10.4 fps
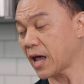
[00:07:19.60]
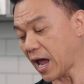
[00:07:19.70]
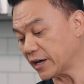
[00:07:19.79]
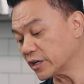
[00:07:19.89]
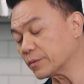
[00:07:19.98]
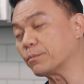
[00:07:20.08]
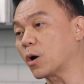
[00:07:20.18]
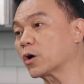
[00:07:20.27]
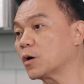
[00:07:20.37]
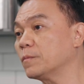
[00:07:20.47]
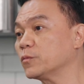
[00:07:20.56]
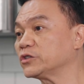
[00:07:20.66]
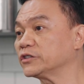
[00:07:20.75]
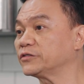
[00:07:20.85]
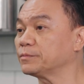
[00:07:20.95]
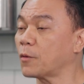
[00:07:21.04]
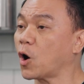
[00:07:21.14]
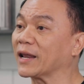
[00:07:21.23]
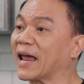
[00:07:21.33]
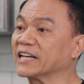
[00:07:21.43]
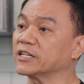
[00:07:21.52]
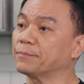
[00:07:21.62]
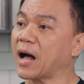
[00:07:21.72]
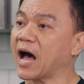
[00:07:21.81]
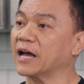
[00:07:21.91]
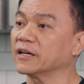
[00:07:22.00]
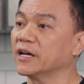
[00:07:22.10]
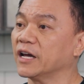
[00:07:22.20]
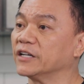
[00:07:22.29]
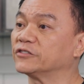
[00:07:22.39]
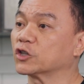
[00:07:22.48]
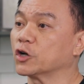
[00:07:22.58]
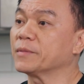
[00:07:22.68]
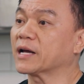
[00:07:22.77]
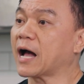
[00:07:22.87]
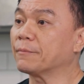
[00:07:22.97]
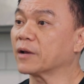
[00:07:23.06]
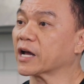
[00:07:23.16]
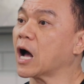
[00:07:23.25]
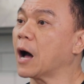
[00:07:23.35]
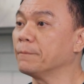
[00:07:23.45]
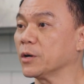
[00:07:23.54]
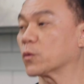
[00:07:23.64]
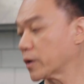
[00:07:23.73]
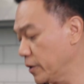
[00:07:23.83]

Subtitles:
and then the bottom, which is more lighter part, is gonna become like a milk.